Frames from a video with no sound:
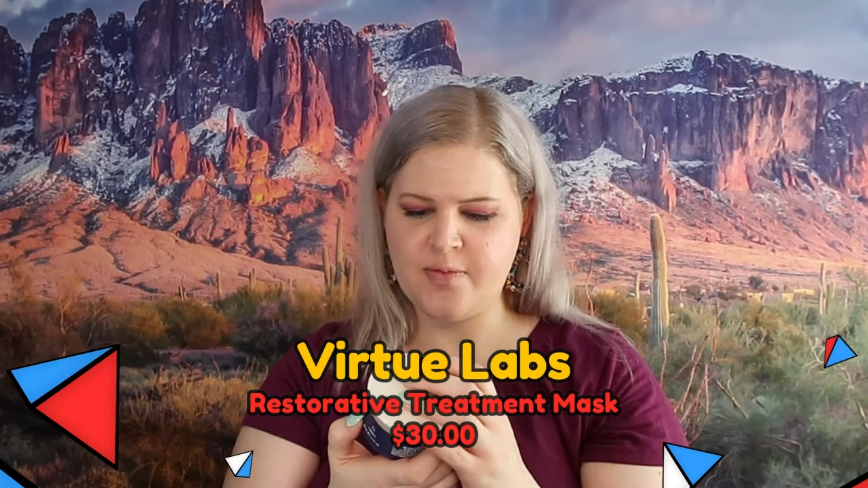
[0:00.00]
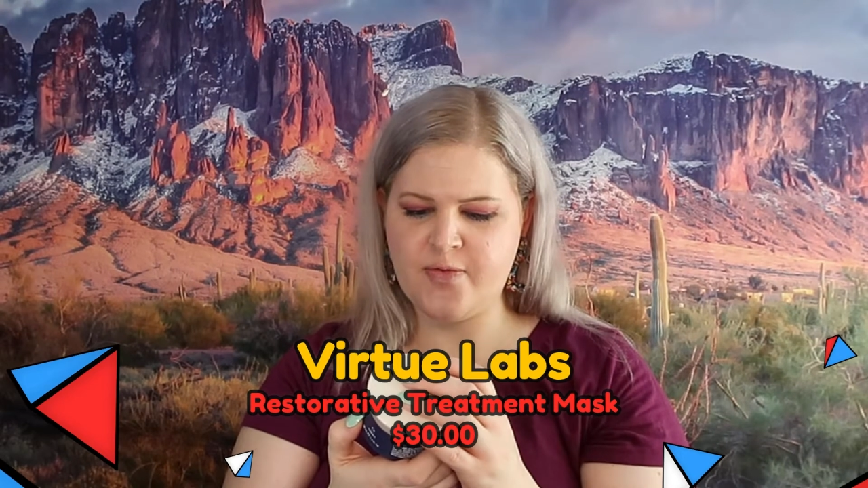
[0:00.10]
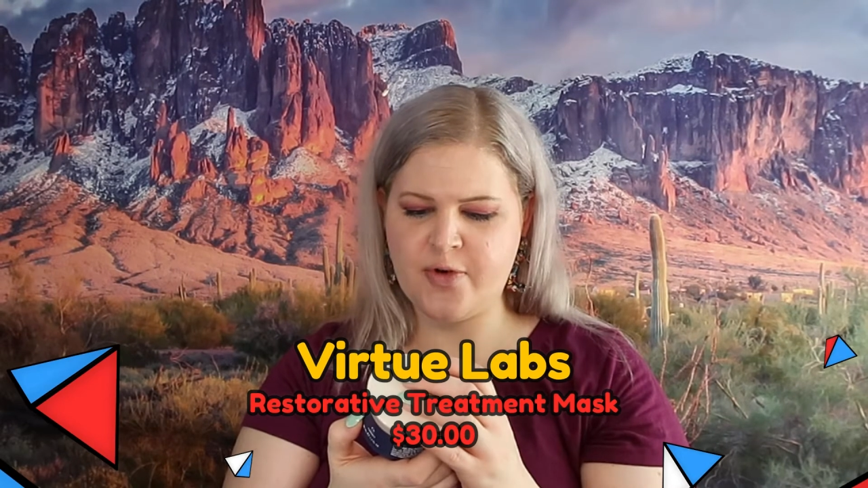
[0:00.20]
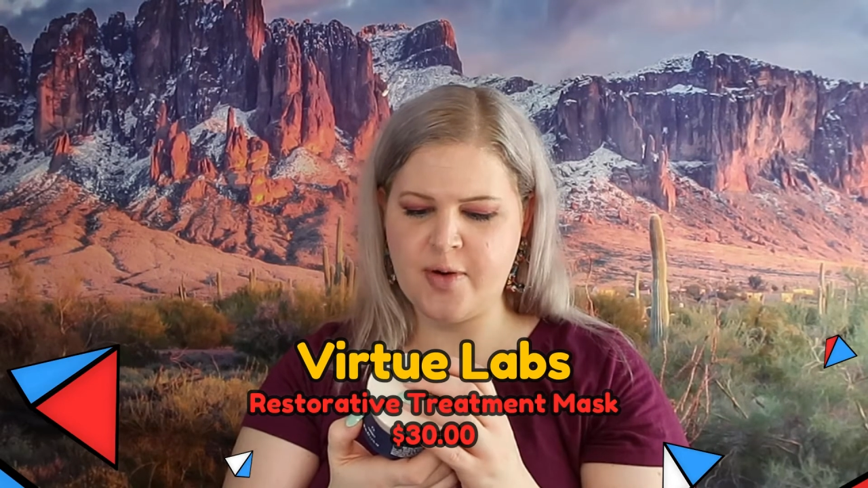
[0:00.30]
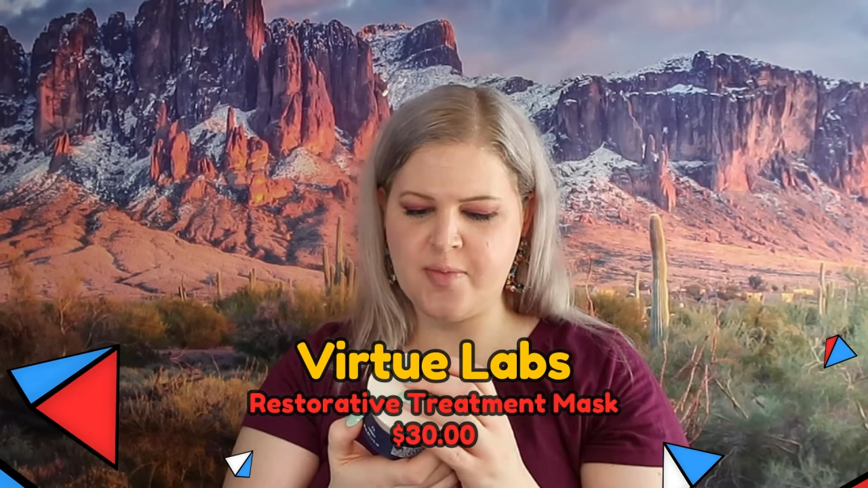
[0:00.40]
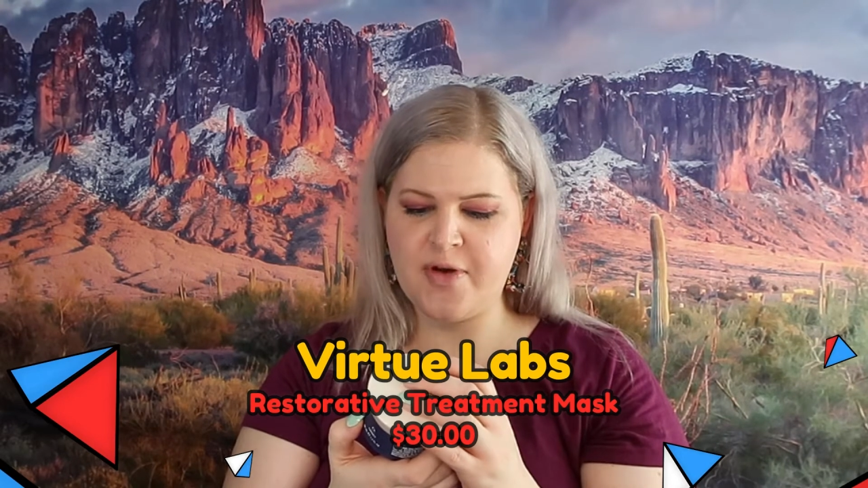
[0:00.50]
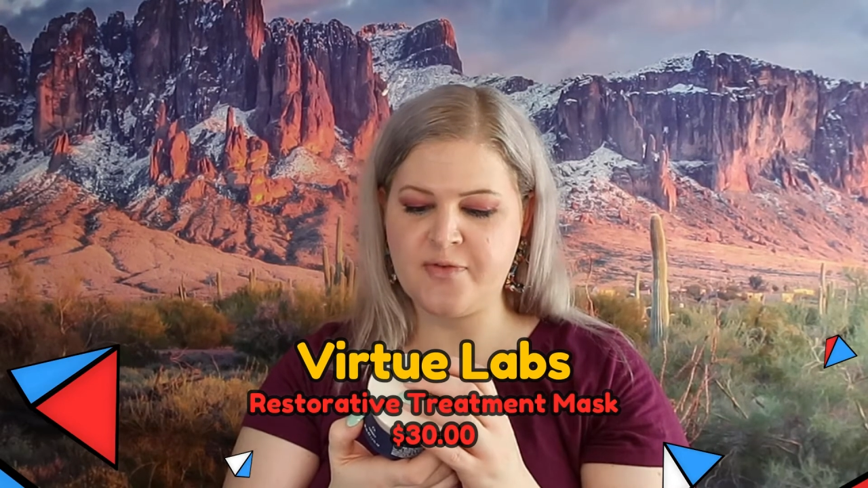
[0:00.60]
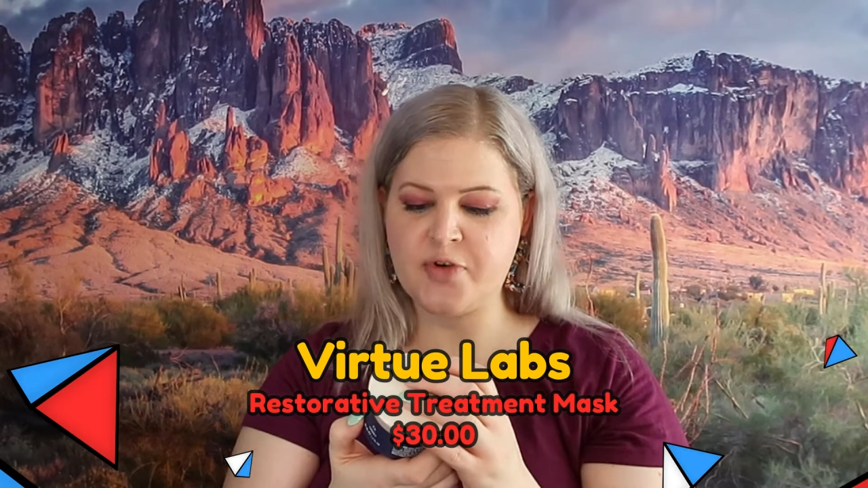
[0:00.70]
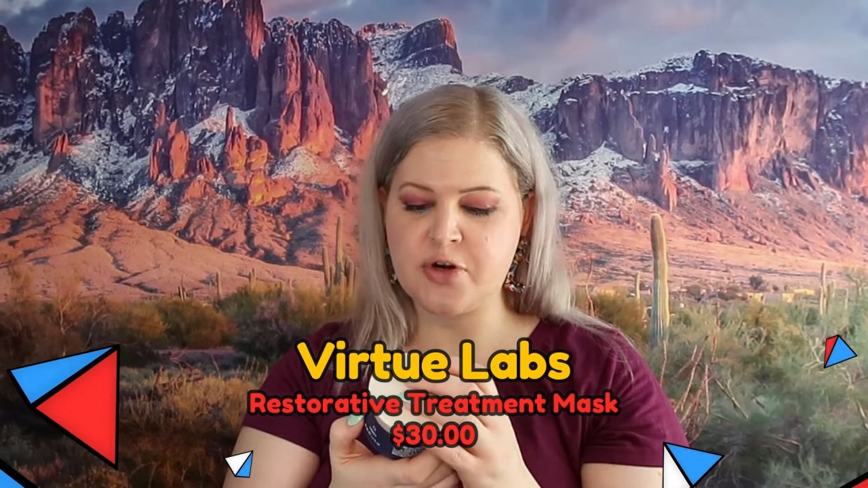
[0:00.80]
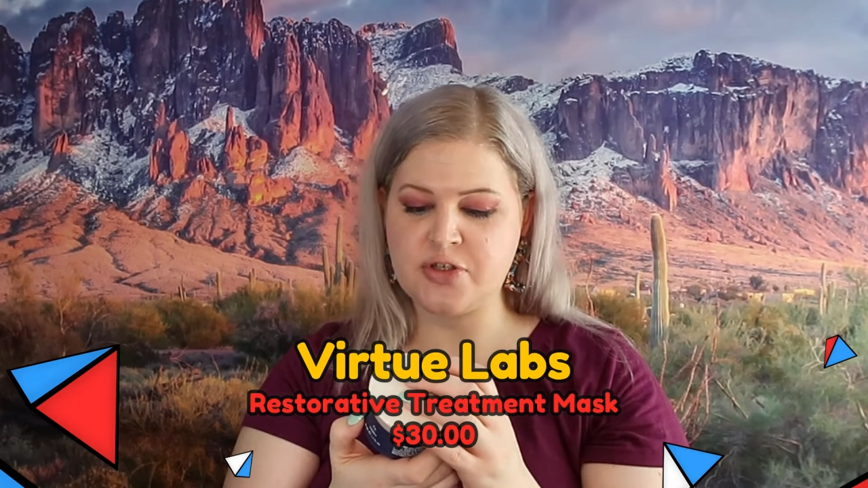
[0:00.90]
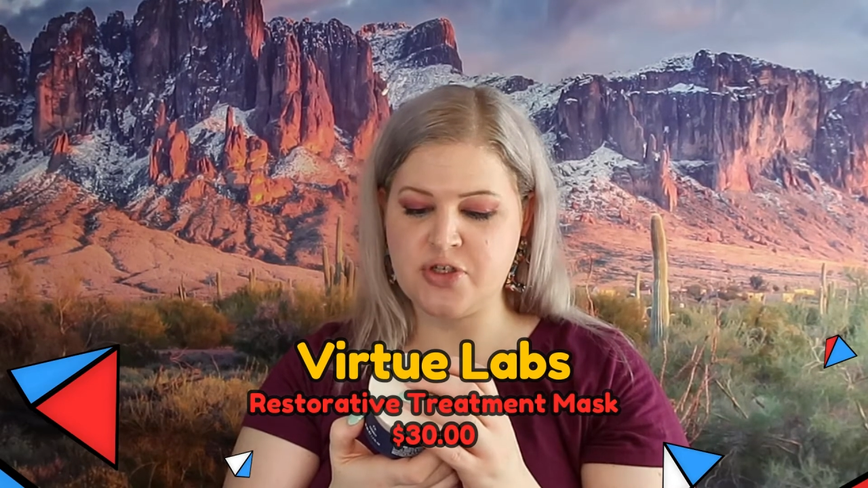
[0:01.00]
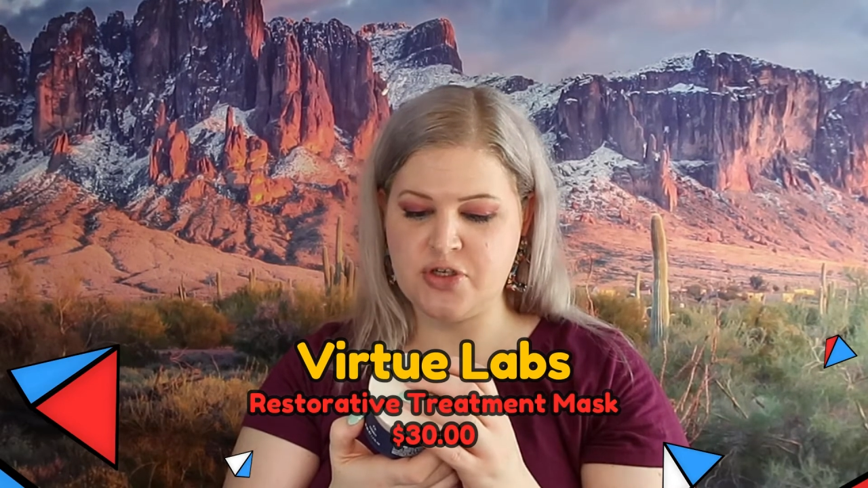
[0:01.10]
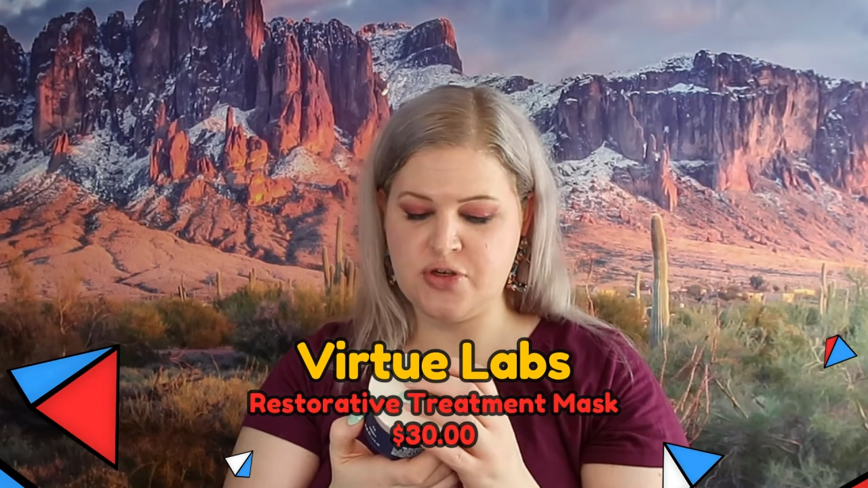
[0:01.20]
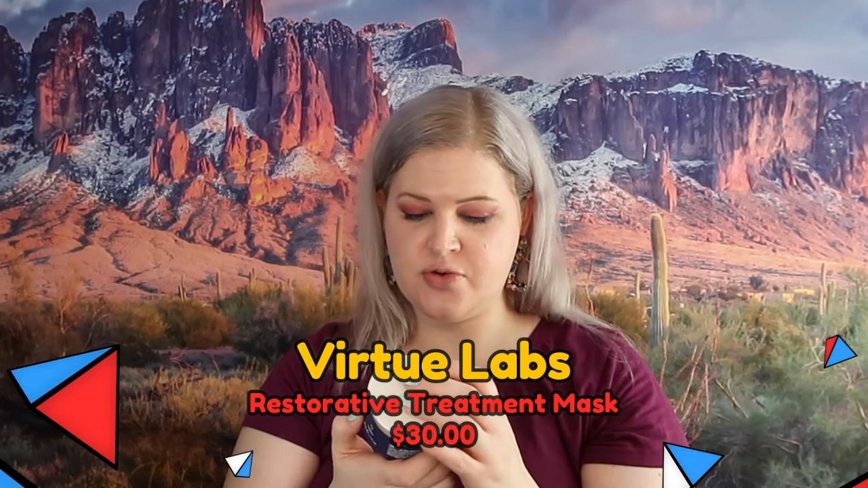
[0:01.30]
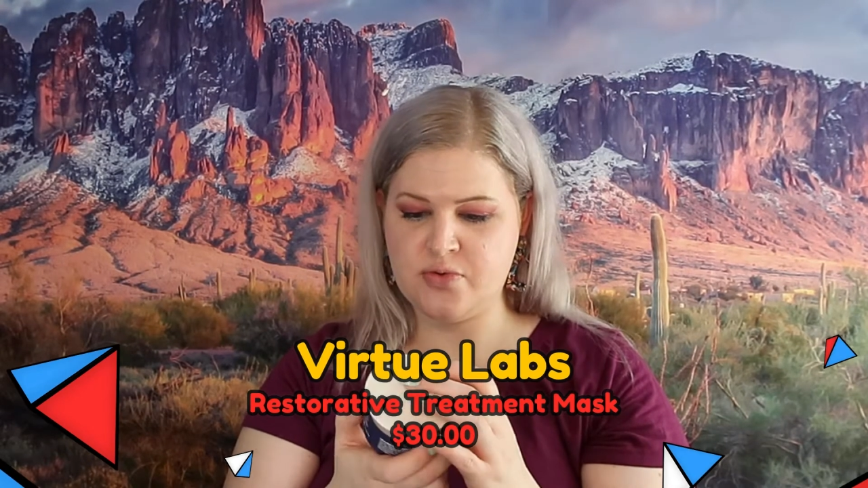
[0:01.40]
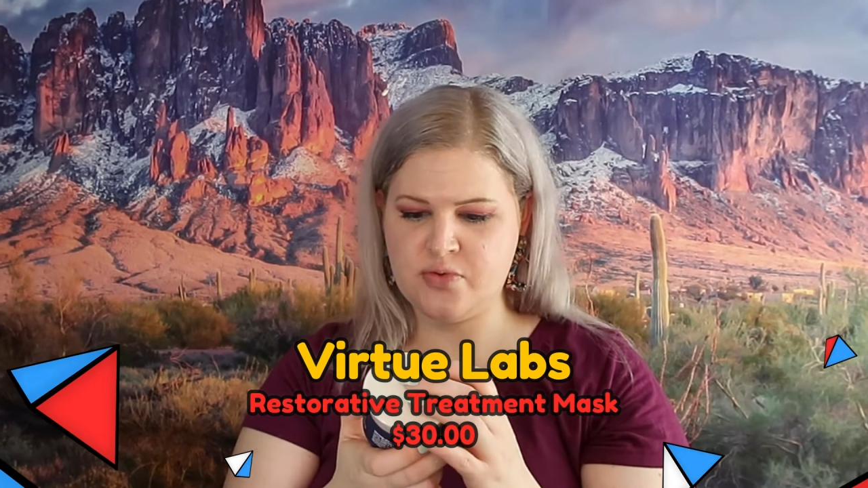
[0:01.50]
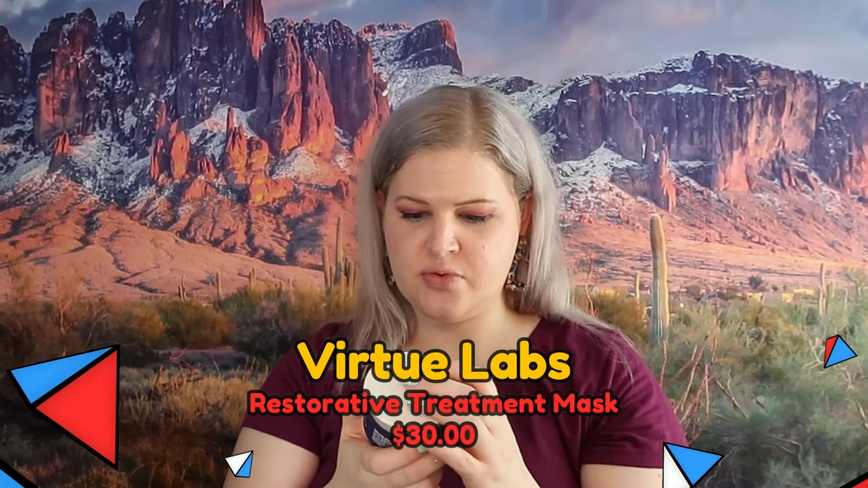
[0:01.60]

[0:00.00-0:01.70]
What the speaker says: from Virtue.